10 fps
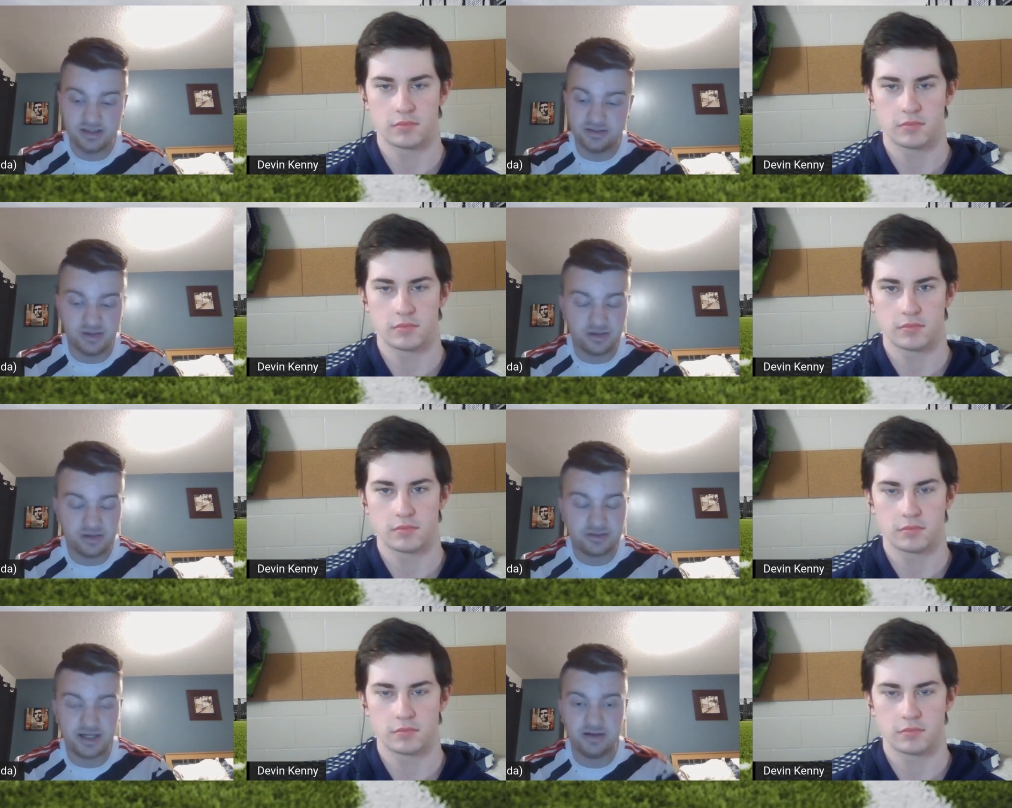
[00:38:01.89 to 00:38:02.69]

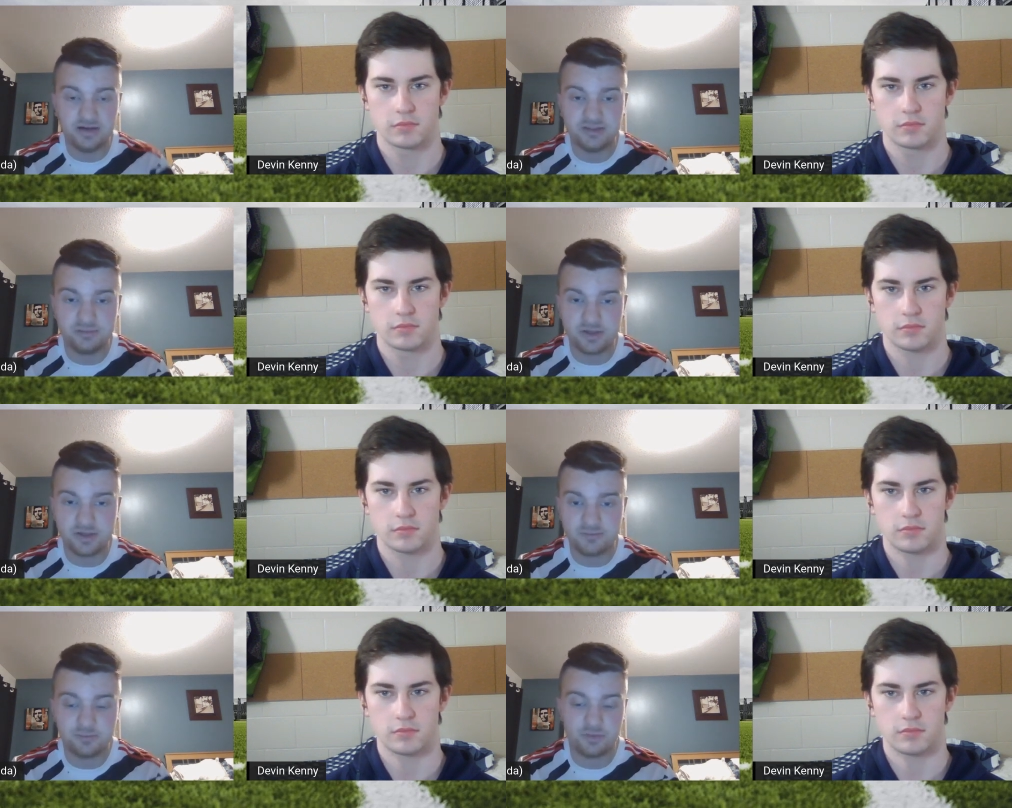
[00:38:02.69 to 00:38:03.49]
Speaker 1: Young, talented
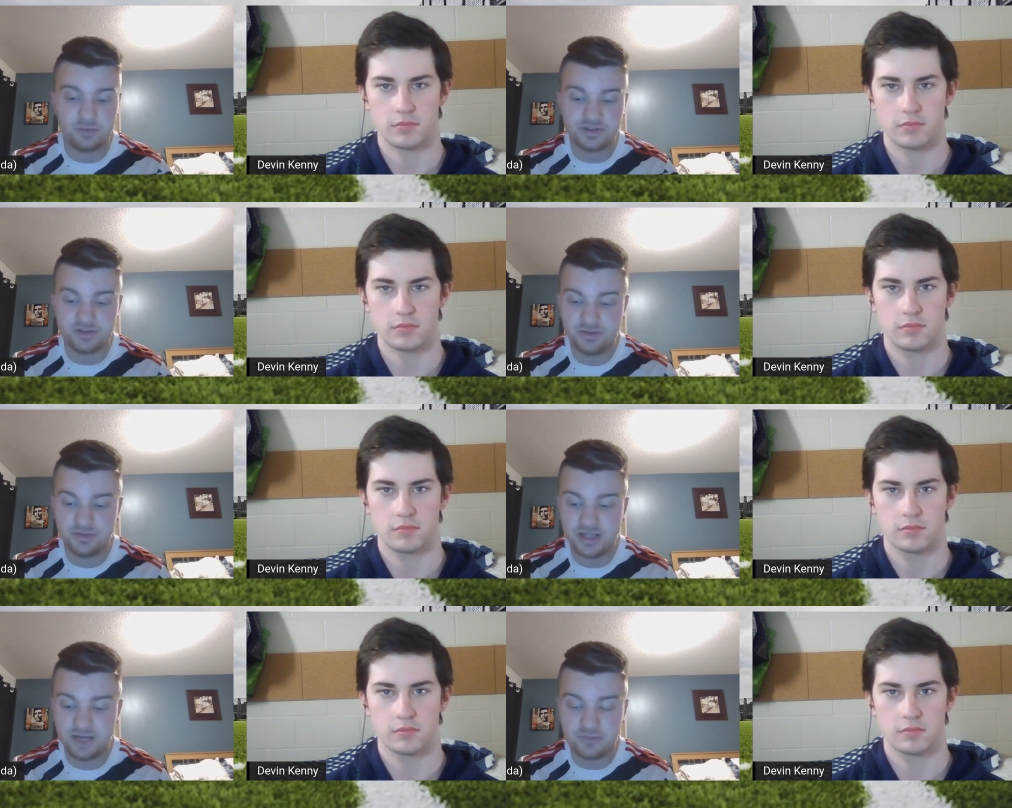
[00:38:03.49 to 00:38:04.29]
player from
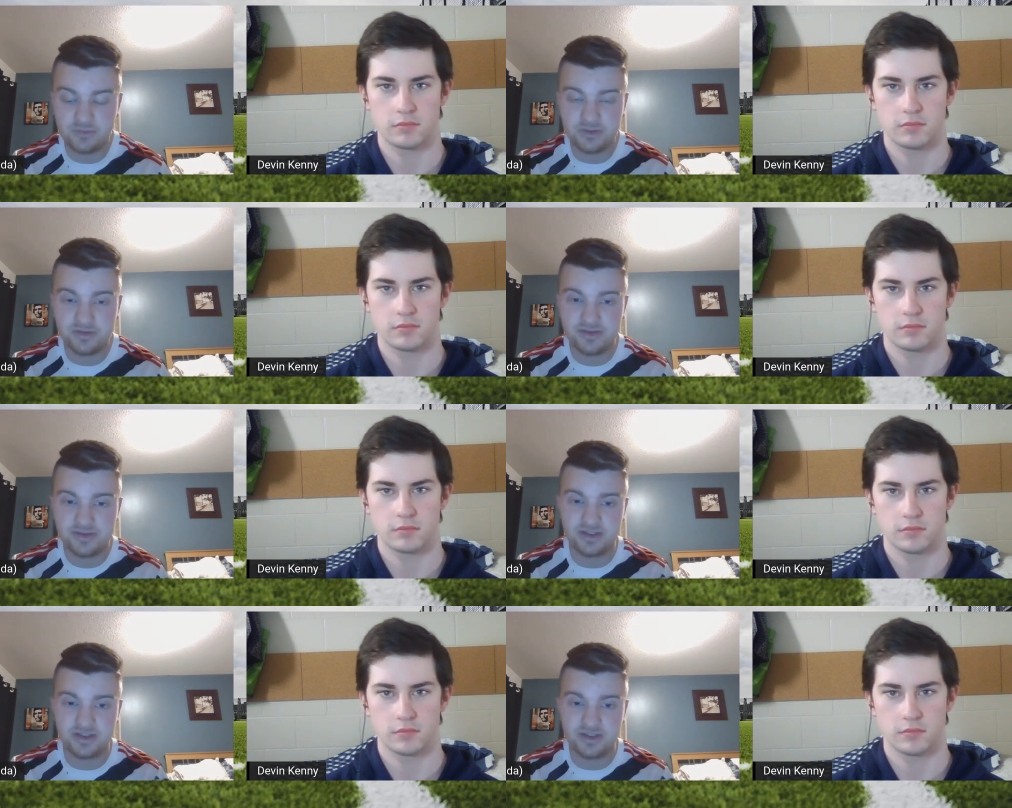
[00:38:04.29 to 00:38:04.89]
Portugal. Everyone knew he was a